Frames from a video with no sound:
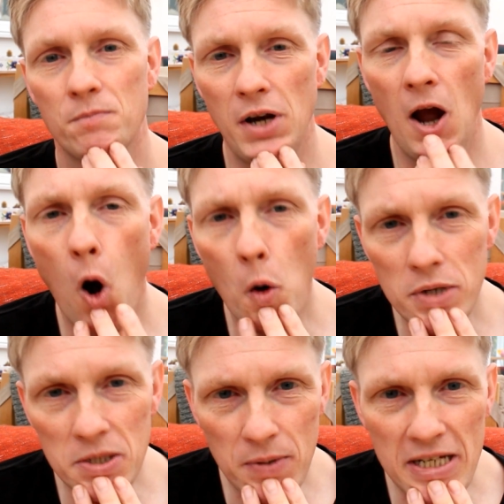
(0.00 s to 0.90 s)
But I
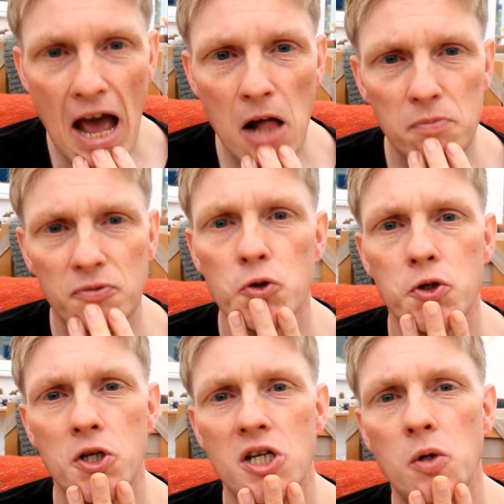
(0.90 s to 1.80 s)
hope it's been helpful
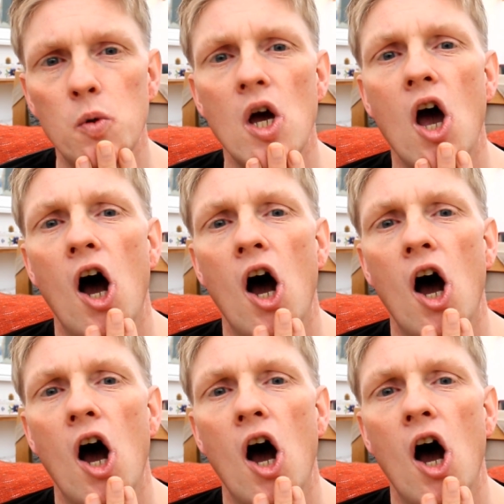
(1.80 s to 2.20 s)
to you